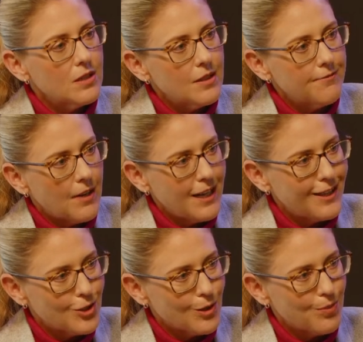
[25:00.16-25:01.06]
the
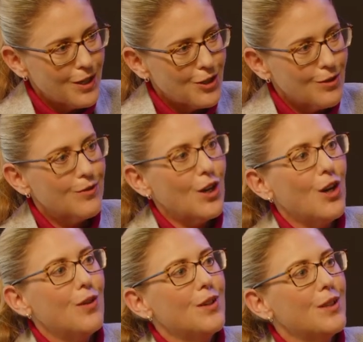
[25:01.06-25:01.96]
financial pressure of
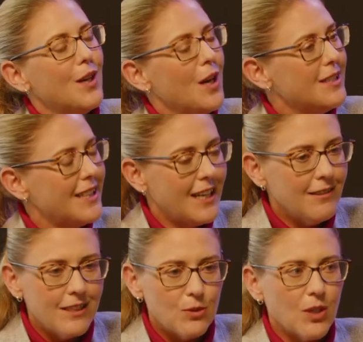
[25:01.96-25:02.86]
COVID,
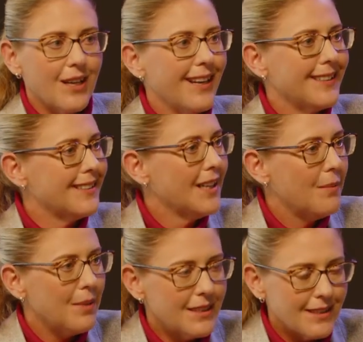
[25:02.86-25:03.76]
salaries were cut,
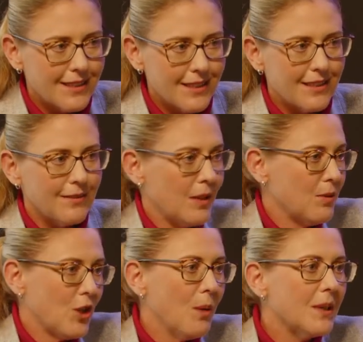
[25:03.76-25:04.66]
businesses, there
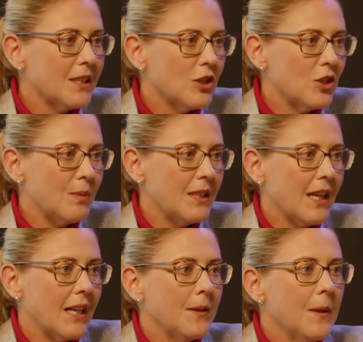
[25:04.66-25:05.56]
was no business to be
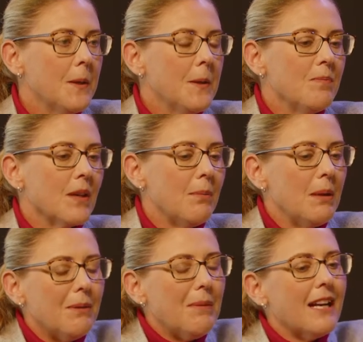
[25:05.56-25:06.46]
done,
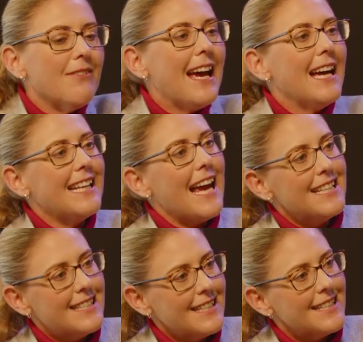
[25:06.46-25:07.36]
people might have had
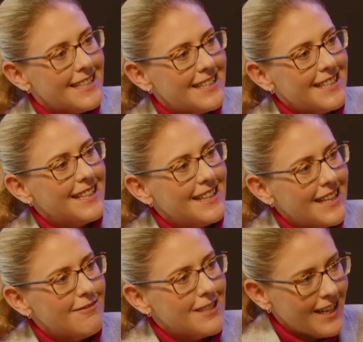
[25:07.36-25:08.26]
assets sitting in
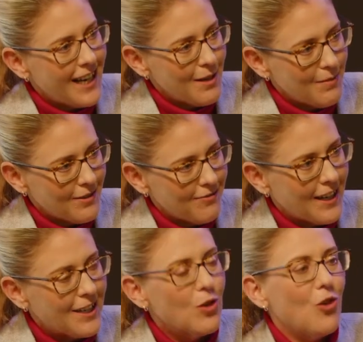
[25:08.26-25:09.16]
their retirement
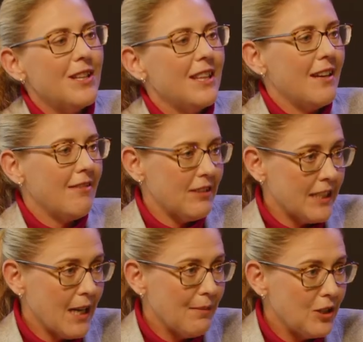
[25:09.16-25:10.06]
fund or in their
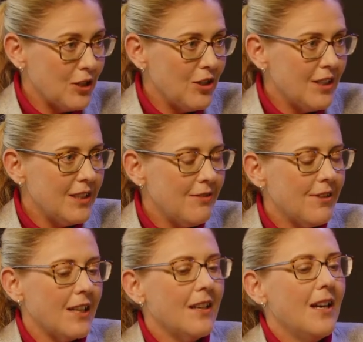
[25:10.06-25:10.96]
retirement annuity
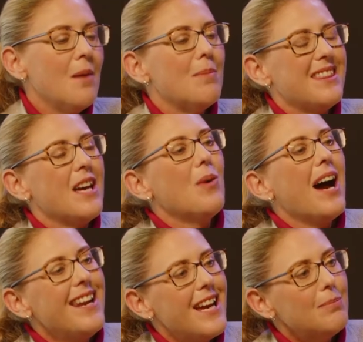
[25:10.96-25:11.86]
fund, but they were
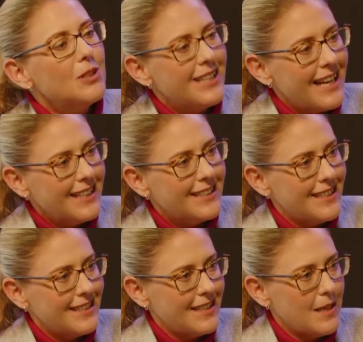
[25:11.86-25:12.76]
unable to
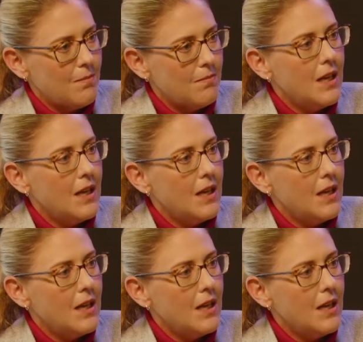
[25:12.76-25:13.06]
access them. Mm.